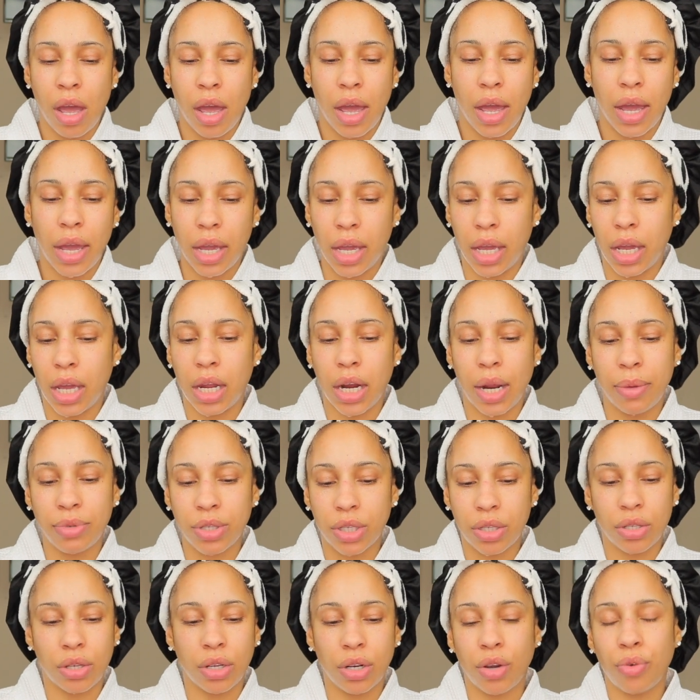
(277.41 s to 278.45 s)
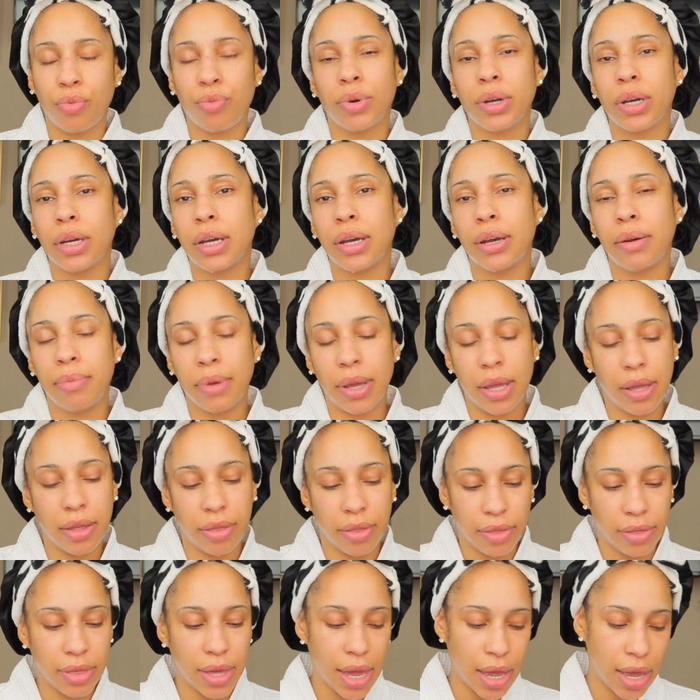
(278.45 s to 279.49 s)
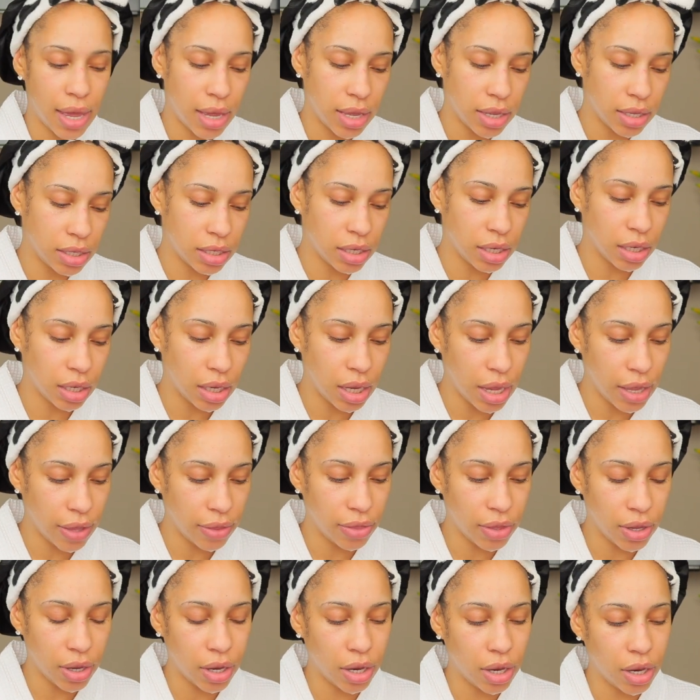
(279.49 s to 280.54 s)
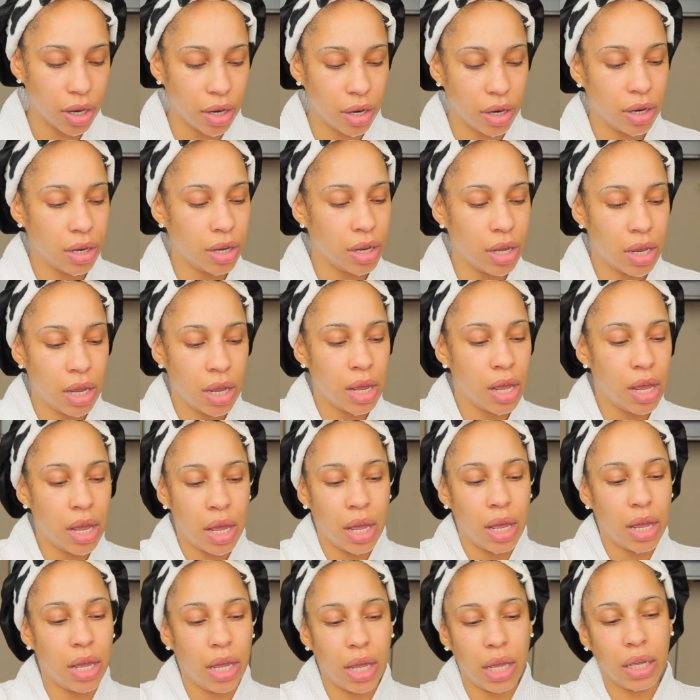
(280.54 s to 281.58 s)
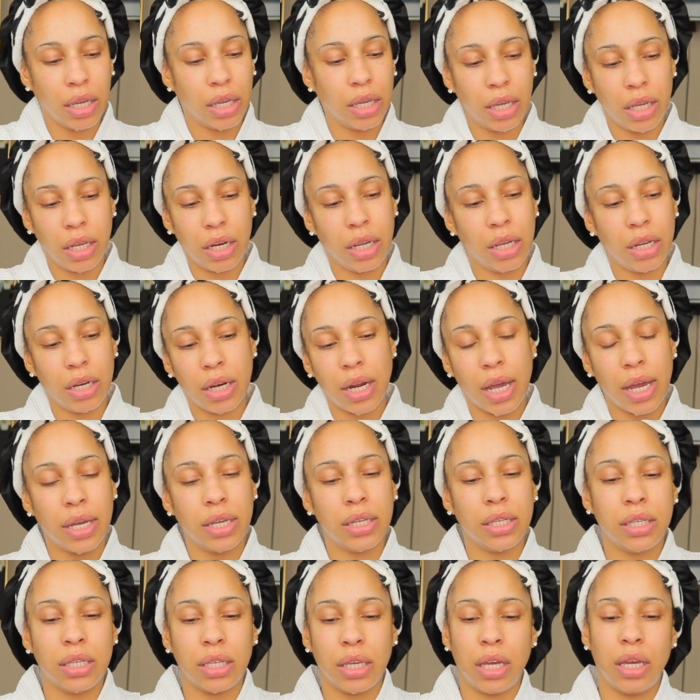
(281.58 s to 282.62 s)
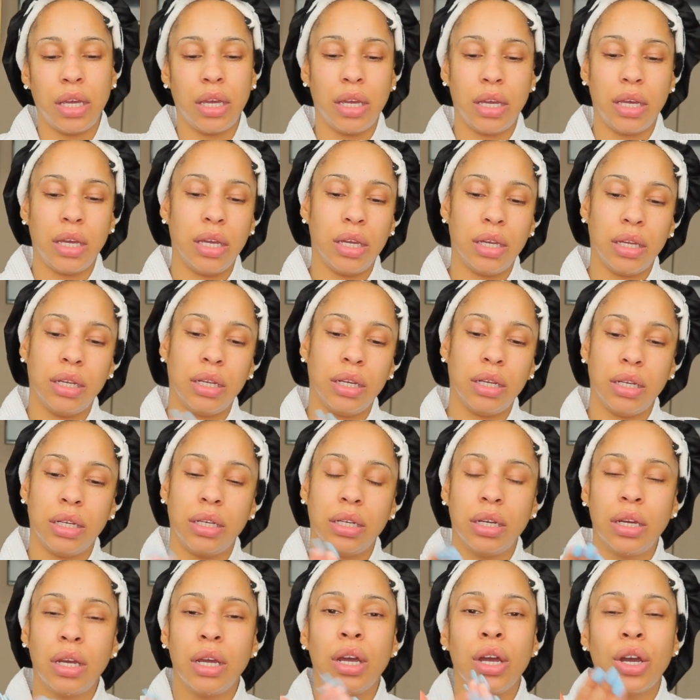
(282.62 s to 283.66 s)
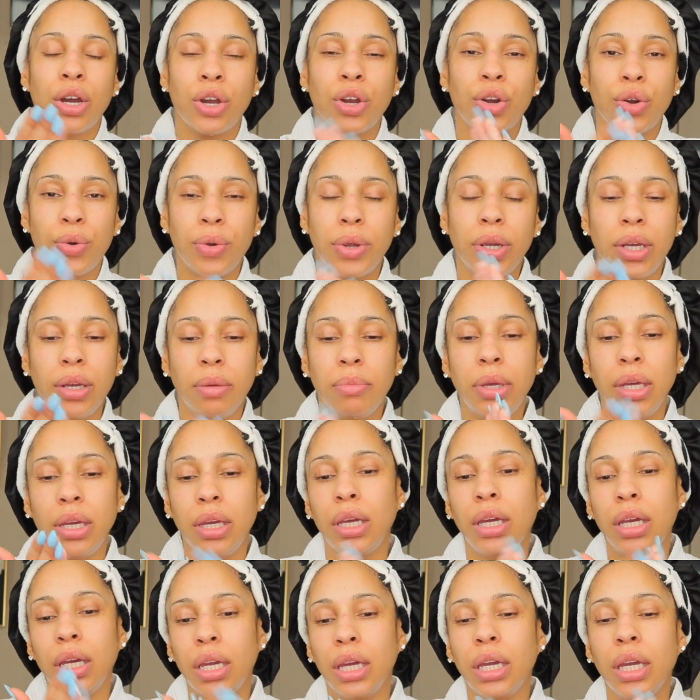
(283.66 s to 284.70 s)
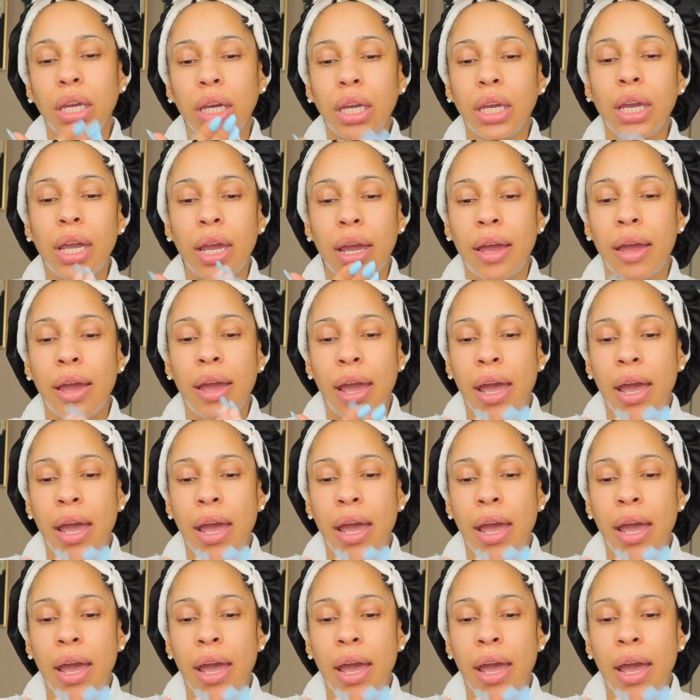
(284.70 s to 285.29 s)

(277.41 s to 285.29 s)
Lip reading: and I'm just gonna rub that together and get it nice and creamy.